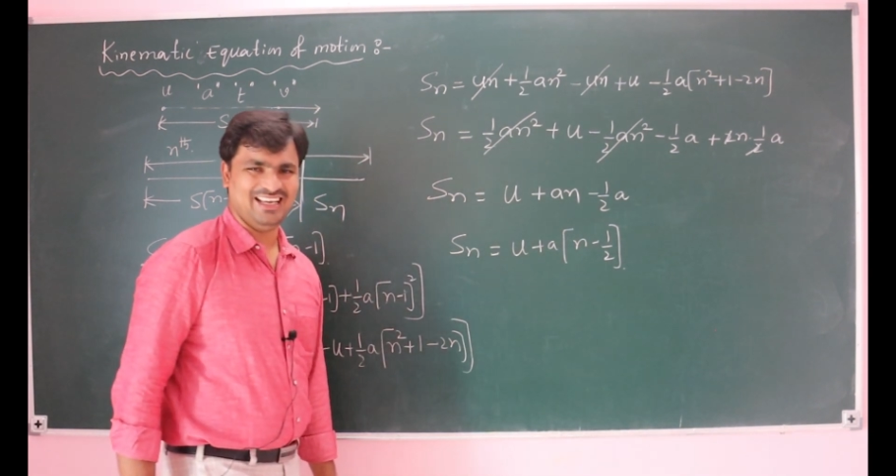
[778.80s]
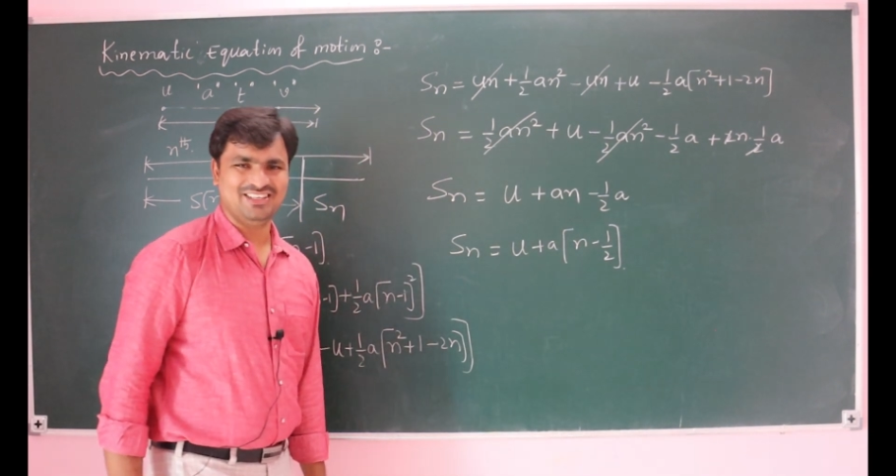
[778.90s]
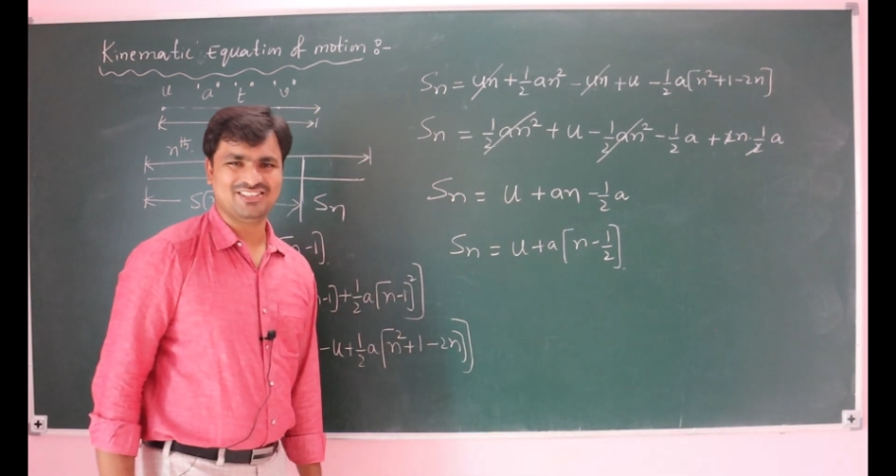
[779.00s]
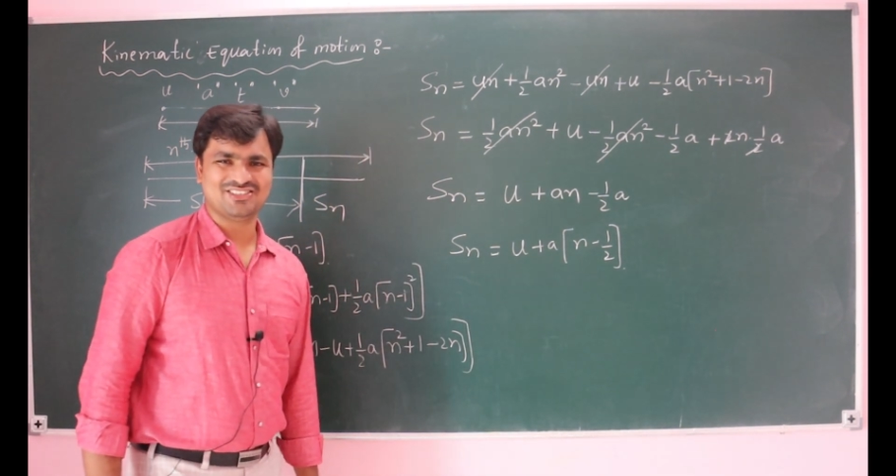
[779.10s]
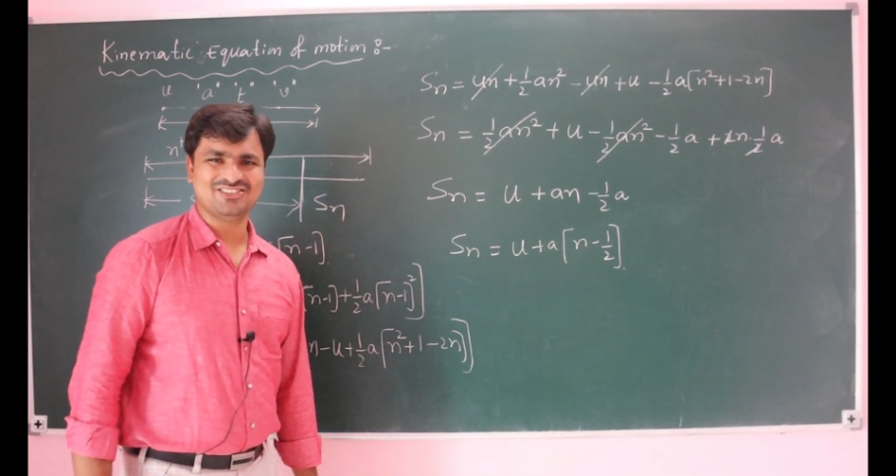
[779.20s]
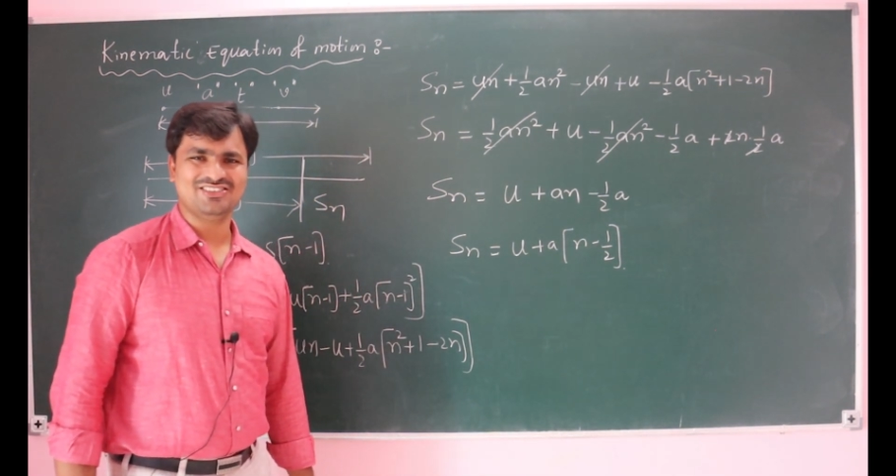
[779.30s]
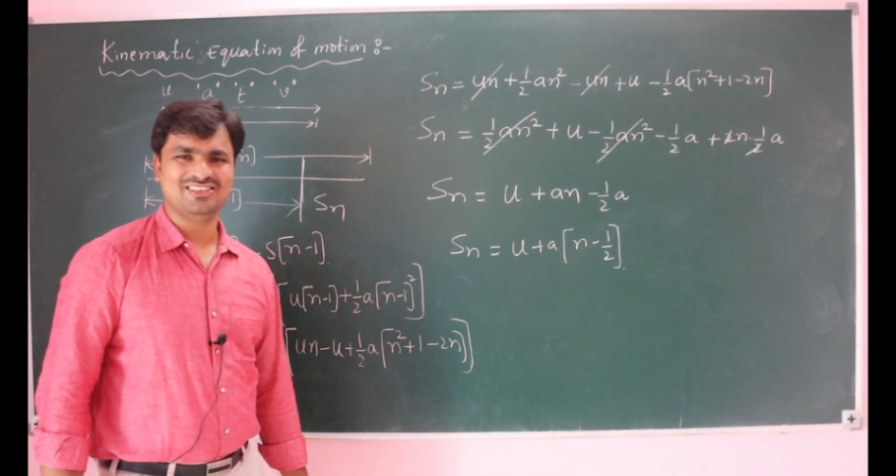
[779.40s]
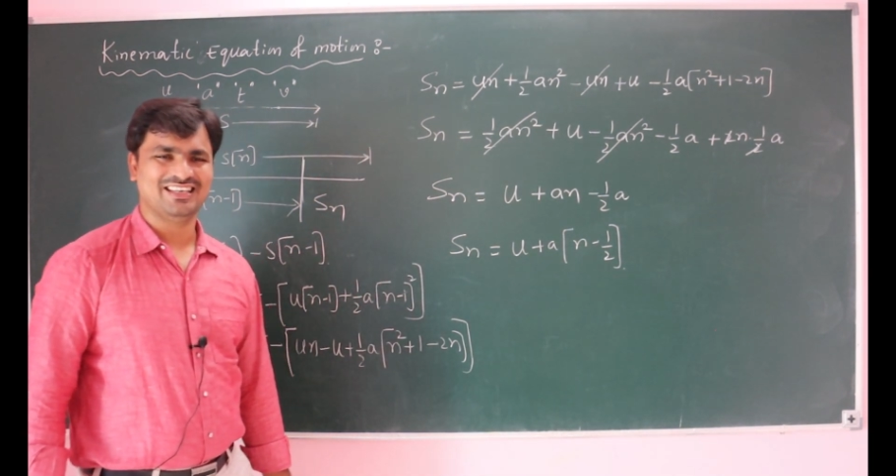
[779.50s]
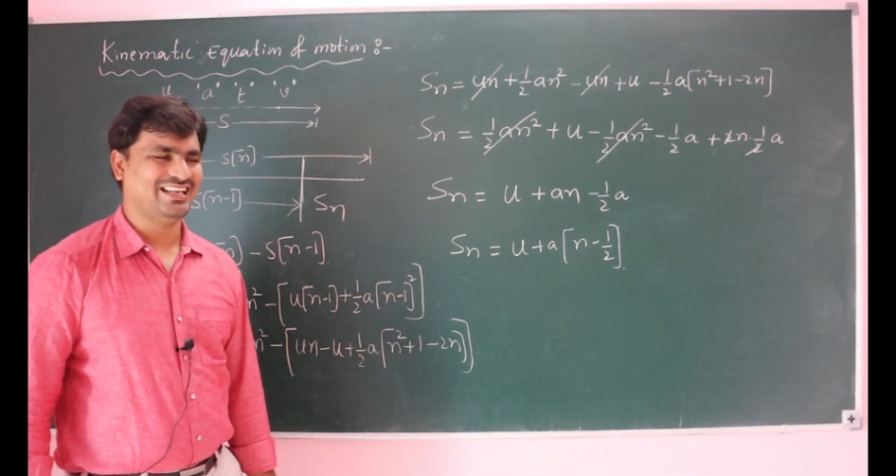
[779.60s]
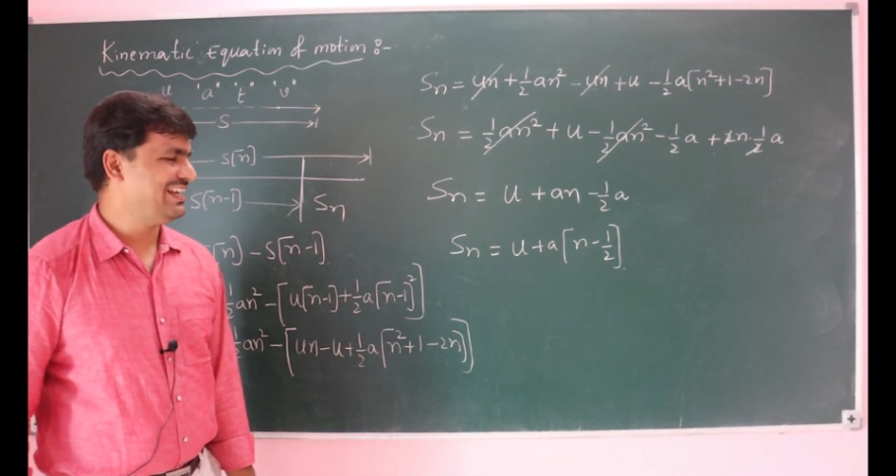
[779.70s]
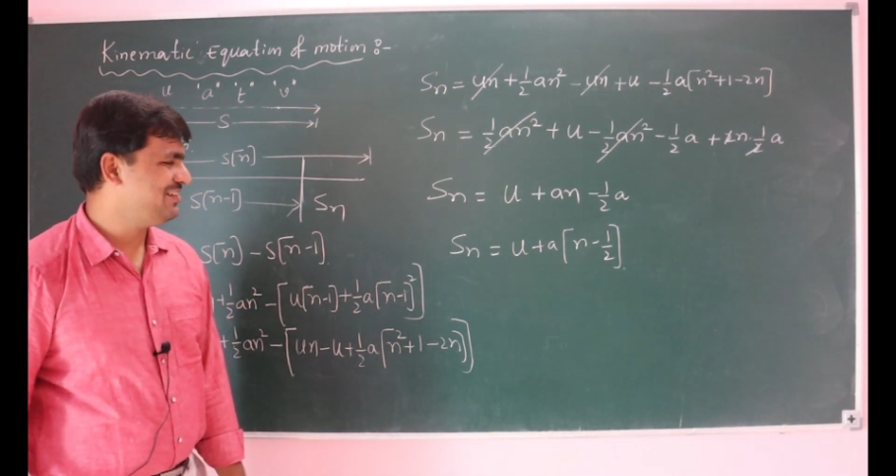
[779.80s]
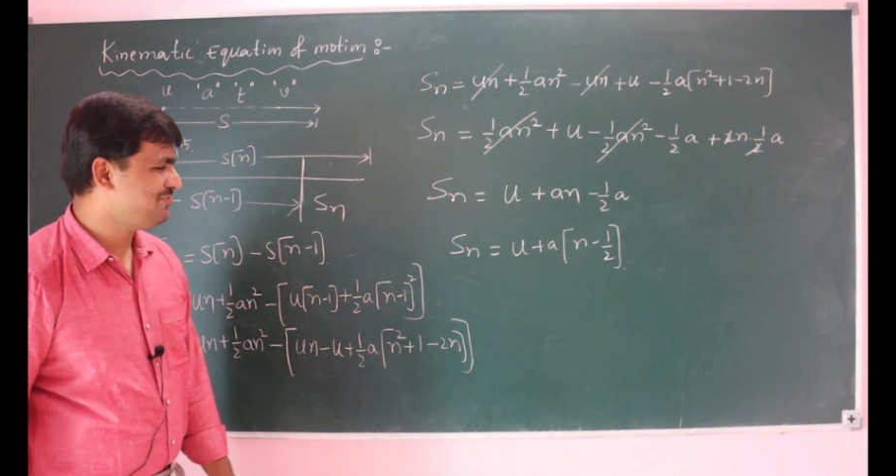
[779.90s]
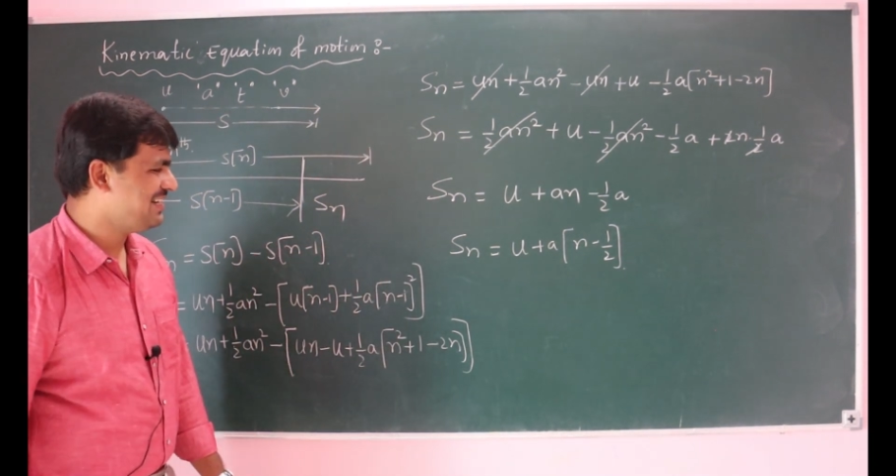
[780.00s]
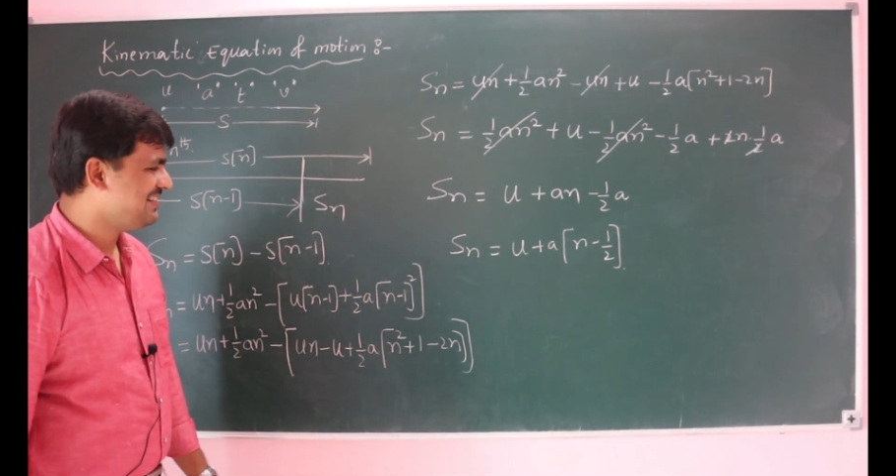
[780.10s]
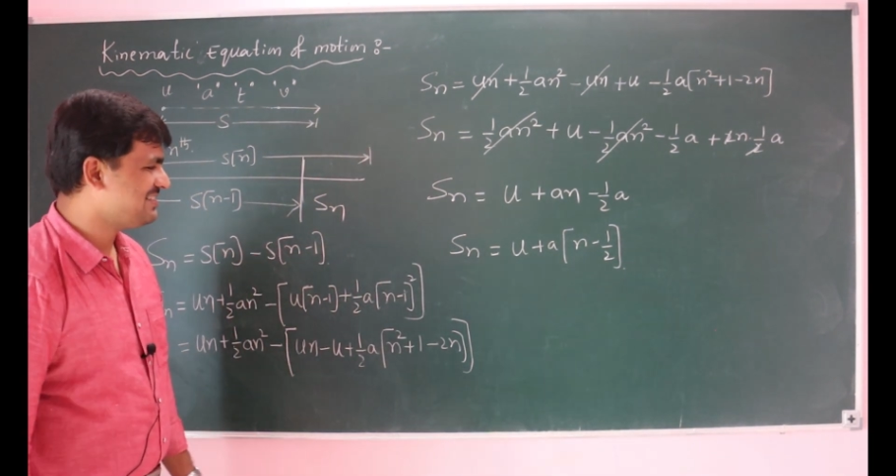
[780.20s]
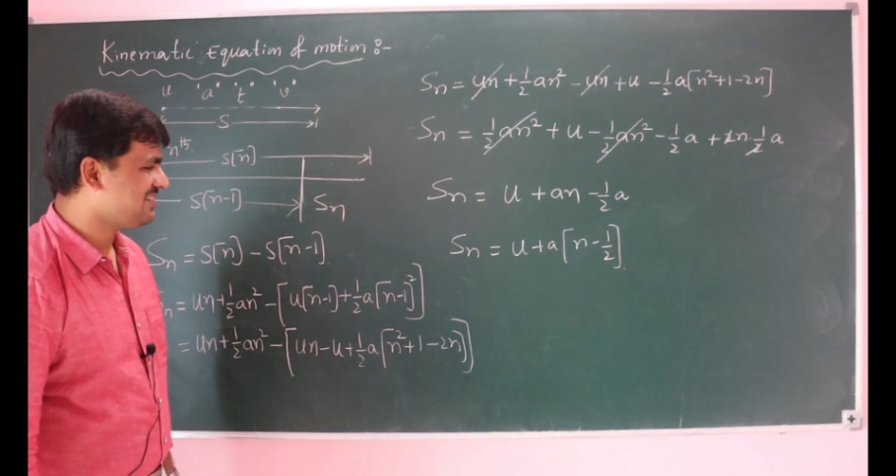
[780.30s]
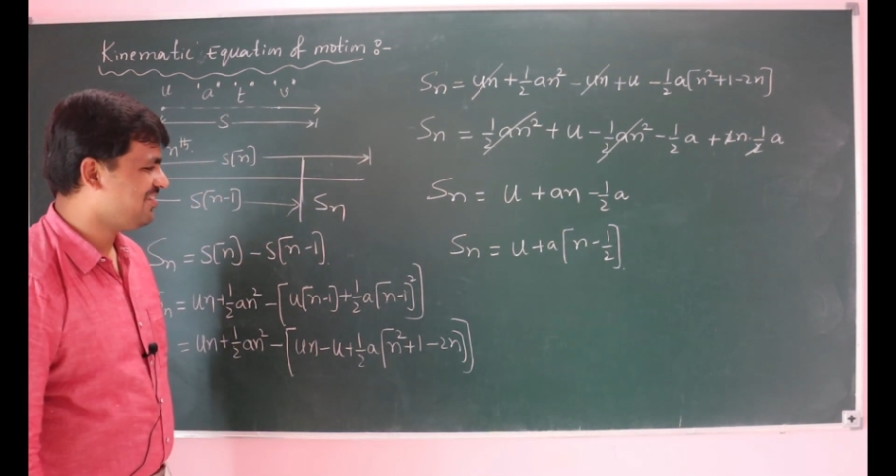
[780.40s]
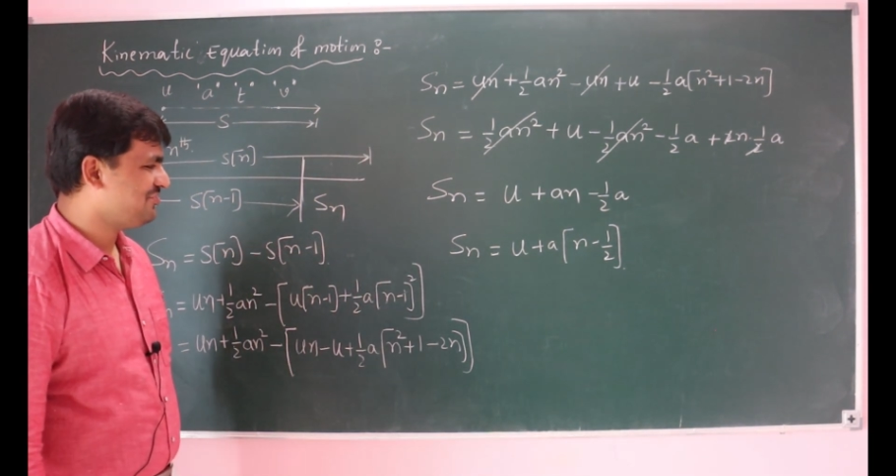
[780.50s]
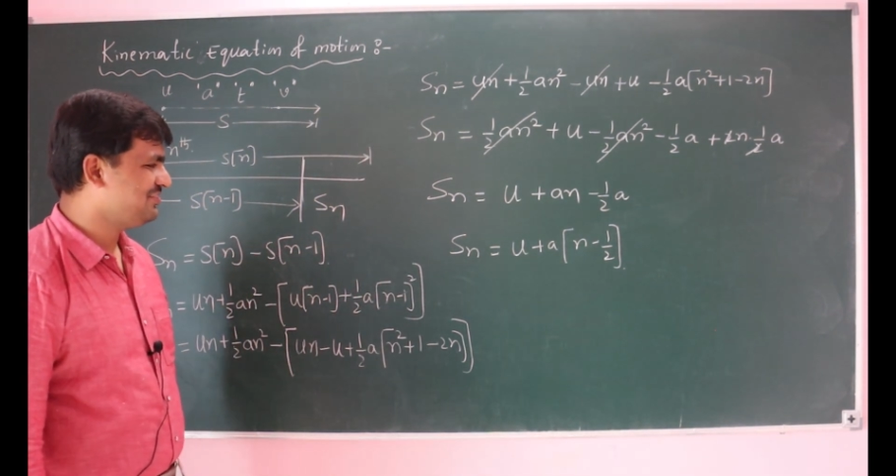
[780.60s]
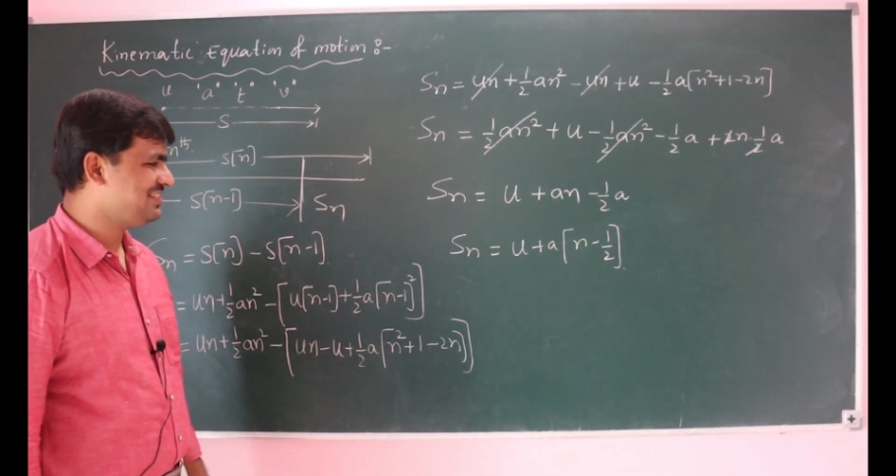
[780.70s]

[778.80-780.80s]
a into n minus half.